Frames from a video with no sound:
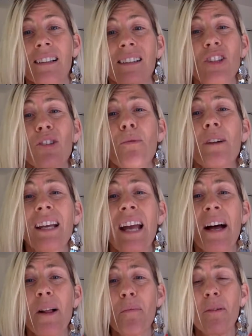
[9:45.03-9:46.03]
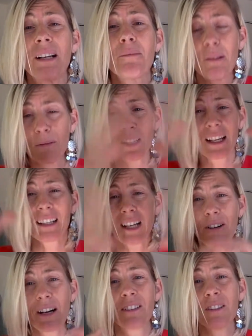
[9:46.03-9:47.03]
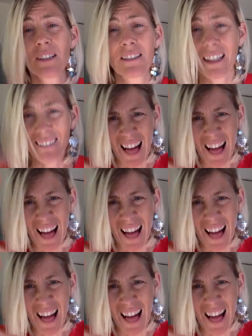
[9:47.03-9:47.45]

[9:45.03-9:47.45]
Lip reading: just wanting help, right? But we're our energy is they're